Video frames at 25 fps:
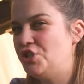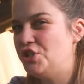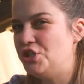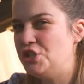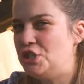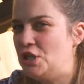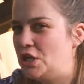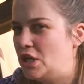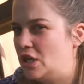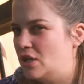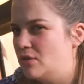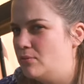
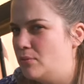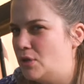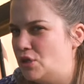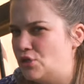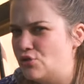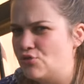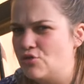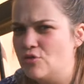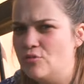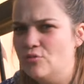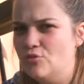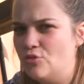chicken
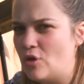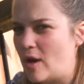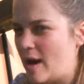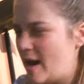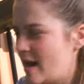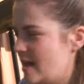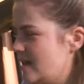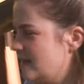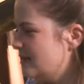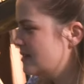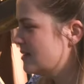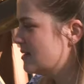mushroom
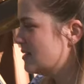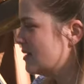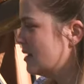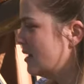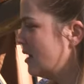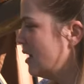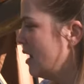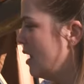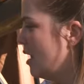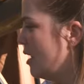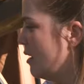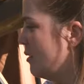rice,
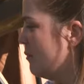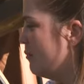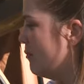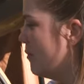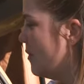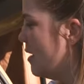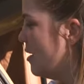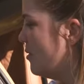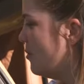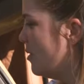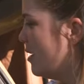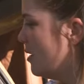
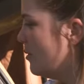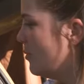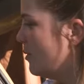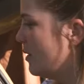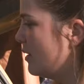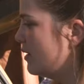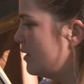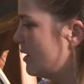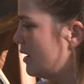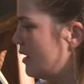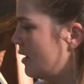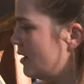maybe
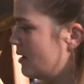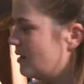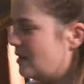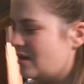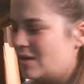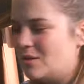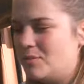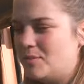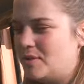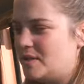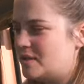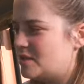with a
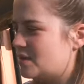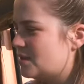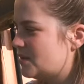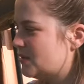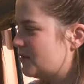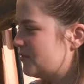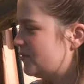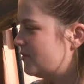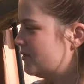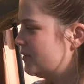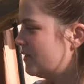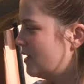little bit
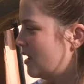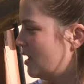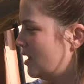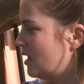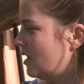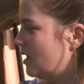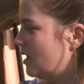of